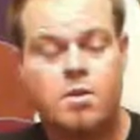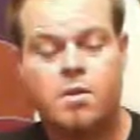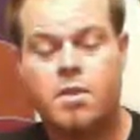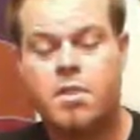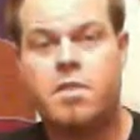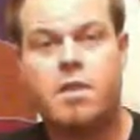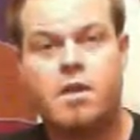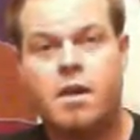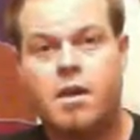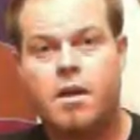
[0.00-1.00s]
with
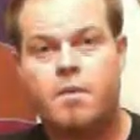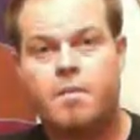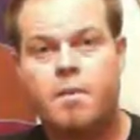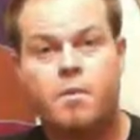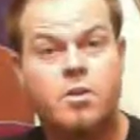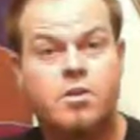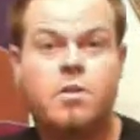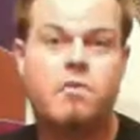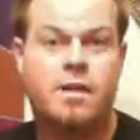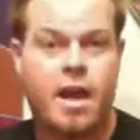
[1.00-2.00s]
the
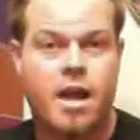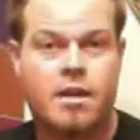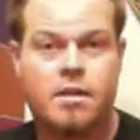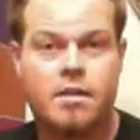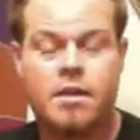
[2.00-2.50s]
Rejuvelac.